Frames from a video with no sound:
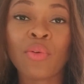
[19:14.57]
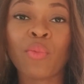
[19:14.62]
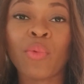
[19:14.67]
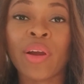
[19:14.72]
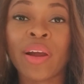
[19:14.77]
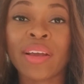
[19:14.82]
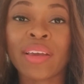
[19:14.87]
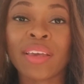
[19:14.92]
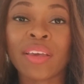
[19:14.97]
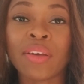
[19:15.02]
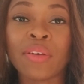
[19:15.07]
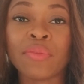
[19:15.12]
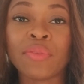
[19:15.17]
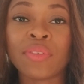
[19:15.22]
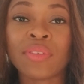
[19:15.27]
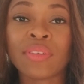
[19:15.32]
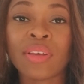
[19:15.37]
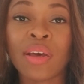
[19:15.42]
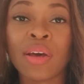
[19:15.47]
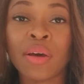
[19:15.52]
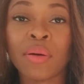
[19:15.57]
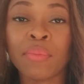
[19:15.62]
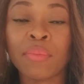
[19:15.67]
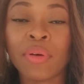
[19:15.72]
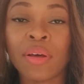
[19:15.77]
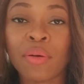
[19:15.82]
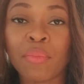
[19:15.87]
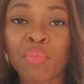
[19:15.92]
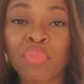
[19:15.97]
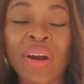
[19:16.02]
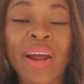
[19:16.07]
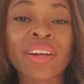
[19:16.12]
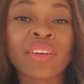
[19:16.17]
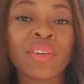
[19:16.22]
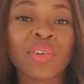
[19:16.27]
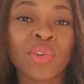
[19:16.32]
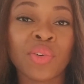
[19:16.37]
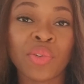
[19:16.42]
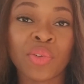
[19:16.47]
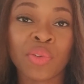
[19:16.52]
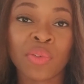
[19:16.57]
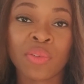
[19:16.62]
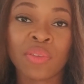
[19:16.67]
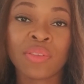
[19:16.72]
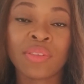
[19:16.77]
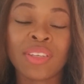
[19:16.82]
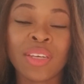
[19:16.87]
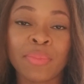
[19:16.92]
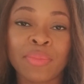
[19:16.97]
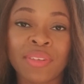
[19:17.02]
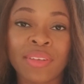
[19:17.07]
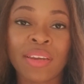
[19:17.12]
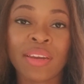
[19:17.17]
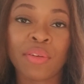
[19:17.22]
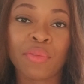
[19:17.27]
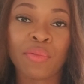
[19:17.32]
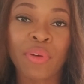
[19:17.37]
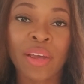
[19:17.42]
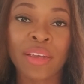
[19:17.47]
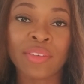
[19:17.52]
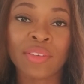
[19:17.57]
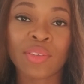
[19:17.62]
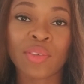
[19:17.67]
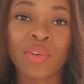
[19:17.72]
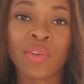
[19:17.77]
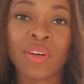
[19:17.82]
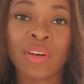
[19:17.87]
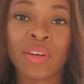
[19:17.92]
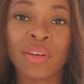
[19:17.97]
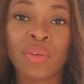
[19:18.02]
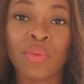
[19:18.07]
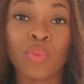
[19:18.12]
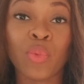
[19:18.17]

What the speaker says: where I give some practical tips and advice on